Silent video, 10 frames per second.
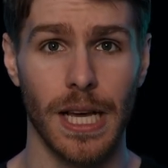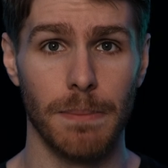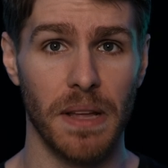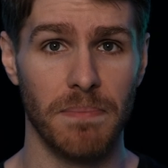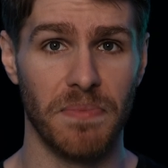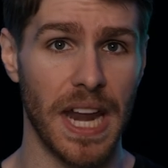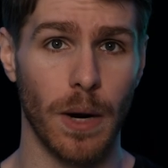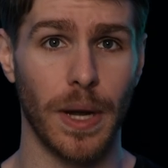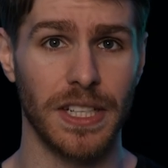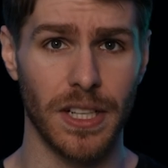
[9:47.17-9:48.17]
but then
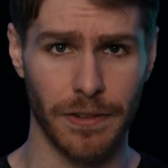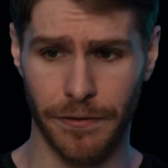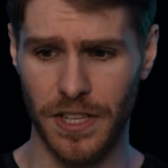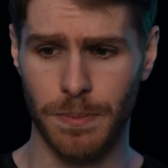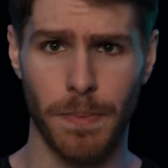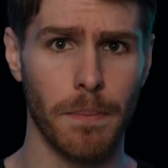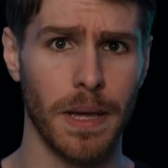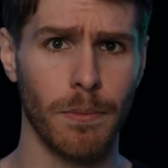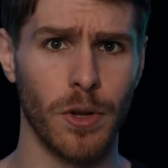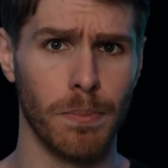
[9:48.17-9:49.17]
it went to fist bump
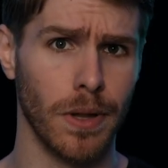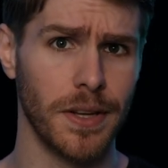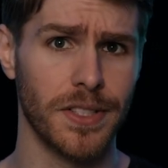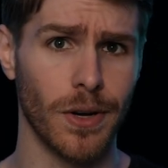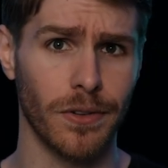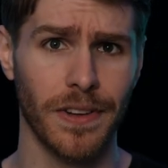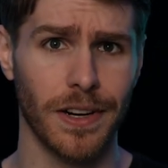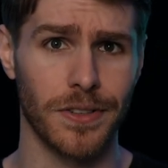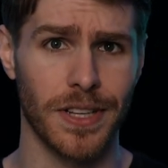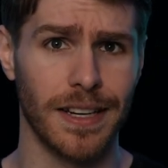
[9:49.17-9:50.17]
him with blood-soaked fingers,